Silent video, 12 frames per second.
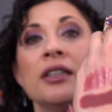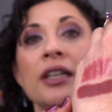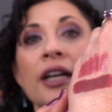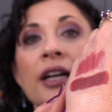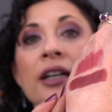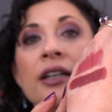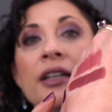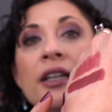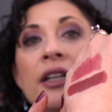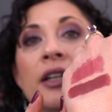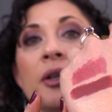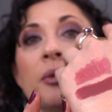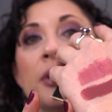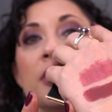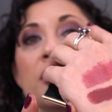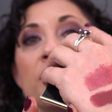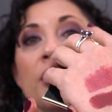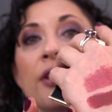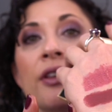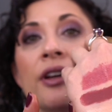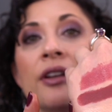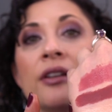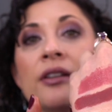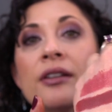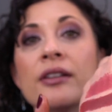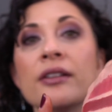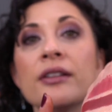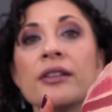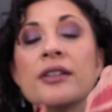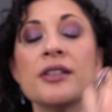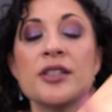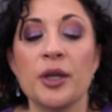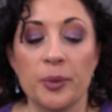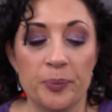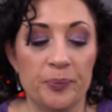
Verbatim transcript: yeah, I cannot wait to try that. So,